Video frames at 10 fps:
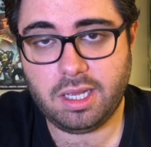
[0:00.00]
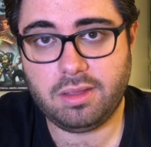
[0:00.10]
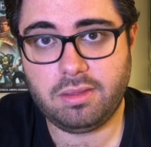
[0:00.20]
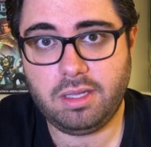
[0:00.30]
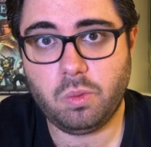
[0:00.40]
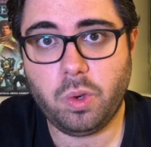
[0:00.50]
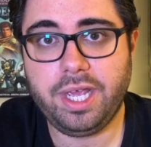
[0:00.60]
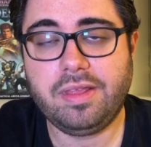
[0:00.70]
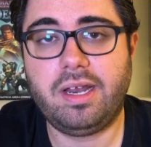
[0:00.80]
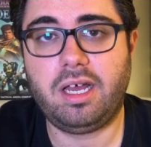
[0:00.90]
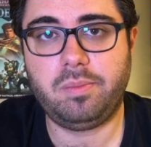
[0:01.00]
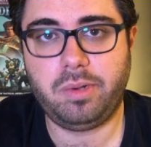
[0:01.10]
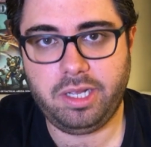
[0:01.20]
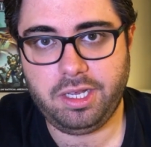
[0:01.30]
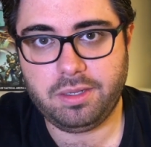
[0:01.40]
and the way that I
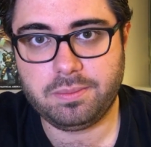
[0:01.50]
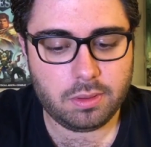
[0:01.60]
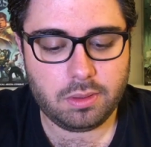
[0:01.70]
play.